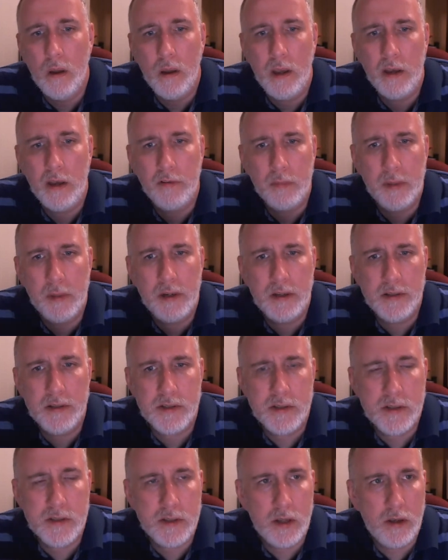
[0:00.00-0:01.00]
Hey everybody,
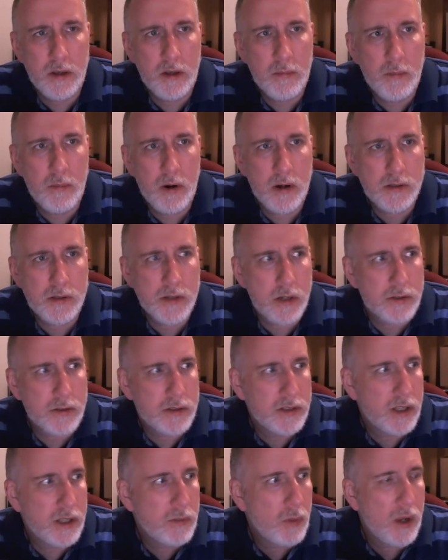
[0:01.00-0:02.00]
it's uh, Mark,
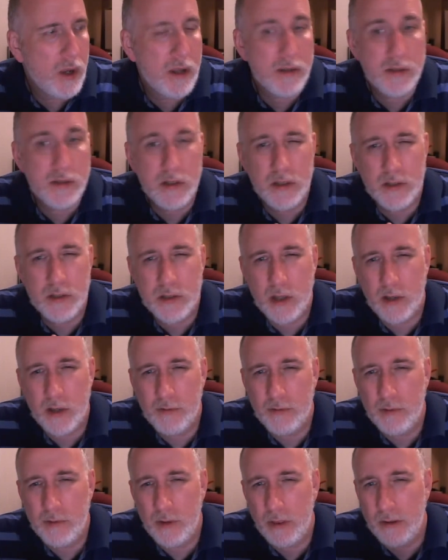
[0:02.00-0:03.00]
Dr. Deadwax, and it's time
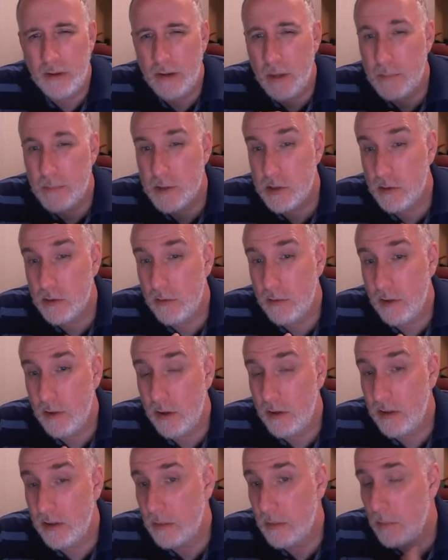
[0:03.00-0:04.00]
for another episode of
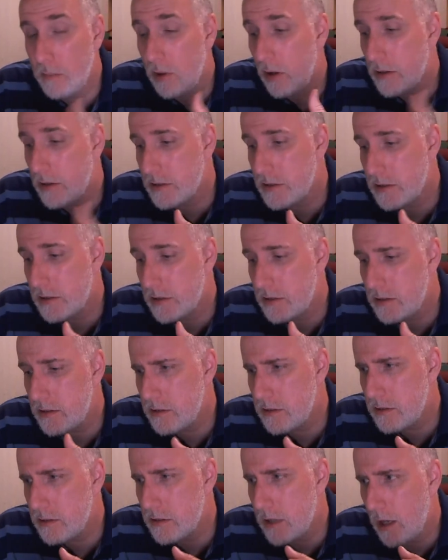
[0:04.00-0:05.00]
Out of the Inbox. This
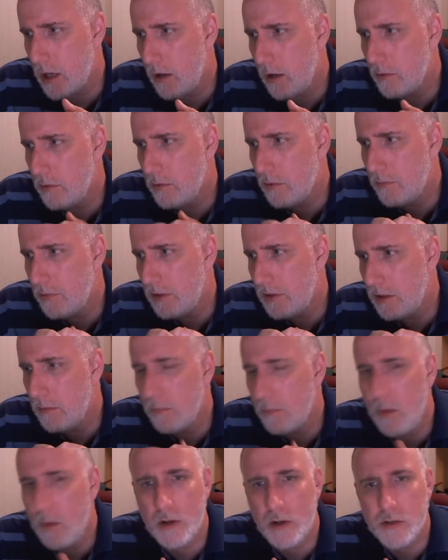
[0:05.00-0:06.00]
is Out of the
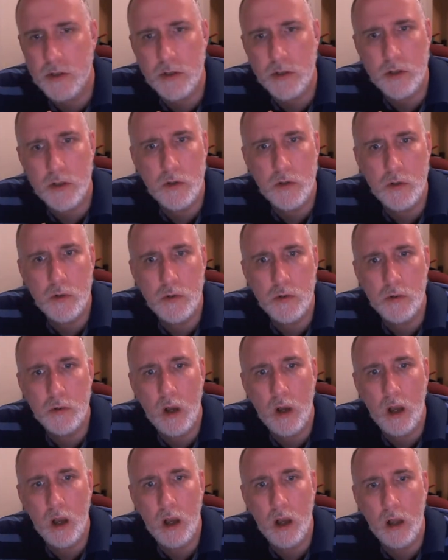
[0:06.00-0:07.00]
Inbox 2.
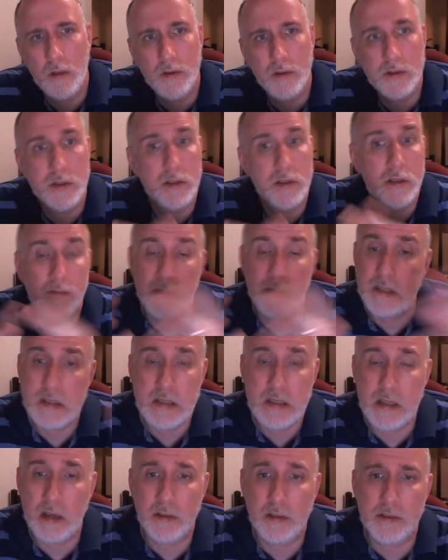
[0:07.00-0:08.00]
Uh, this is a
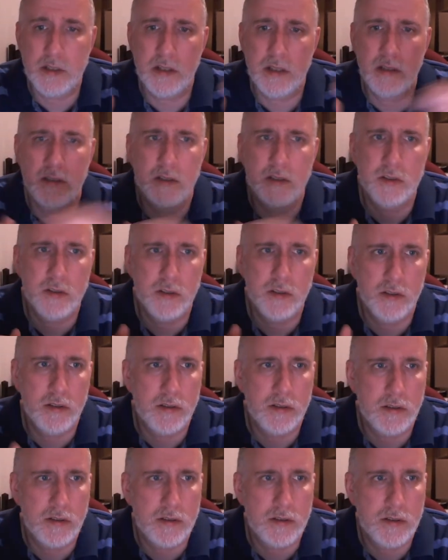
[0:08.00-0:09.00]
VCLT edition.
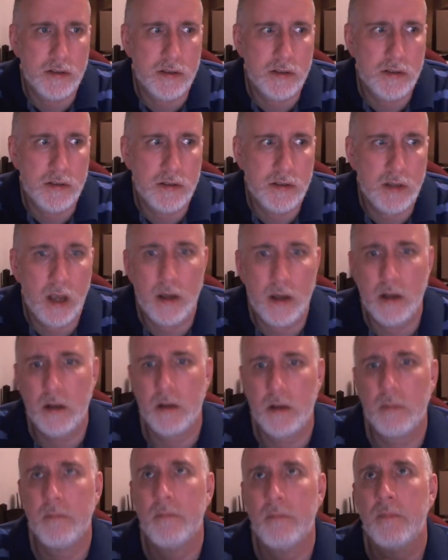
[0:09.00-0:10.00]
These,
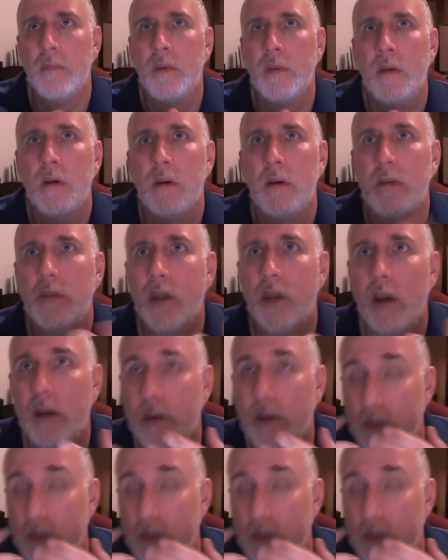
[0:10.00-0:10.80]
uh, today I'm